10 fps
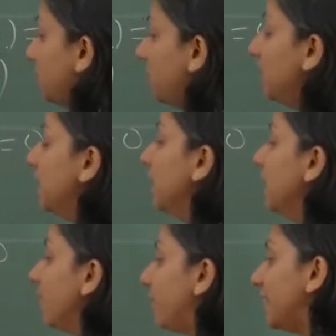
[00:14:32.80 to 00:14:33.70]
rule.
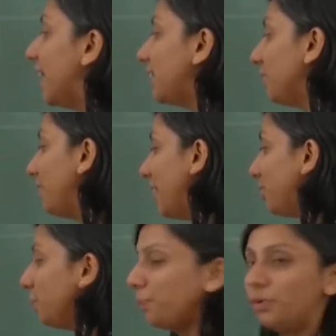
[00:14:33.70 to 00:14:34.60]
For that, we have
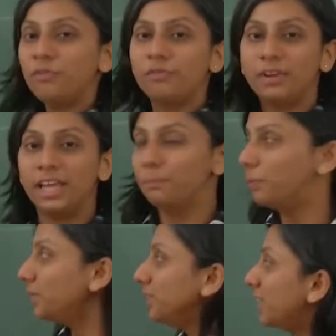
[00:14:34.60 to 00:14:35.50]
to prove like both the